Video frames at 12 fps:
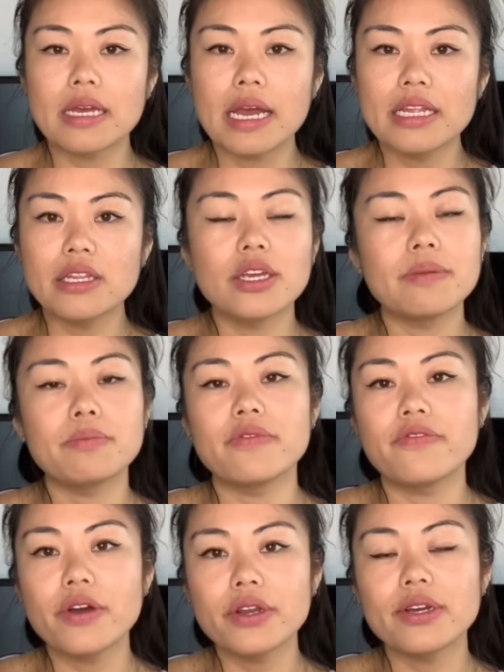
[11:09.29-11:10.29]
And you can
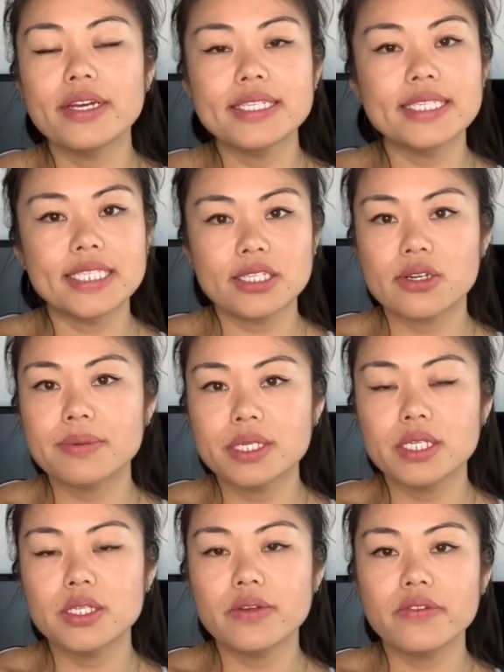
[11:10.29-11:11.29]
put photos and
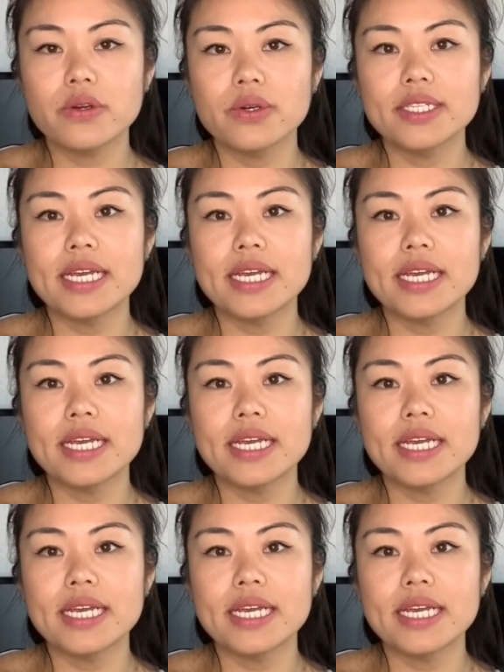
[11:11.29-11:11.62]
descriptions of your goods,